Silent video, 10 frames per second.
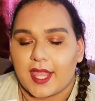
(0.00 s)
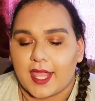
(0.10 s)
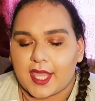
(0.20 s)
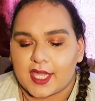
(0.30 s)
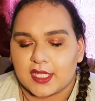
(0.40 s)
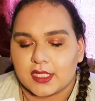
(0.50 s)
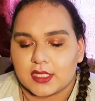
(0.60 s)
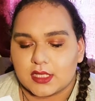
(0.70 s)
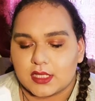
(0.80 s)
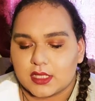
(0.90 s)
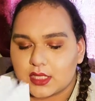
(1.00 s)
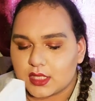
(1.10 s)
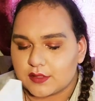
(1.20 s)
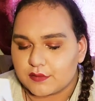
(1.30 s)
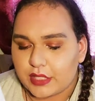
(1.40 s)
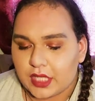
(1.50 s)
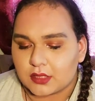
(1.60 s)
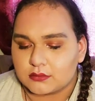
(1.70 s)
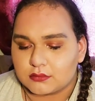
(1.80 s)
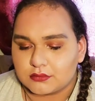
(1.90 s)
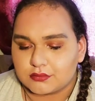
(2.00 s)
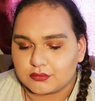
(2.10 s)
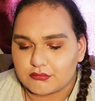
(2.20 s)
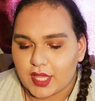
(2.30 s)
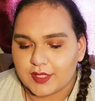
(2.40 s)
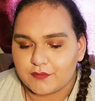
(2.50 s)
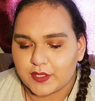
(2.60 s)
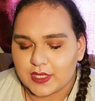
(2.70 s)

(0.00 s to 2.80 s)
And yeah, I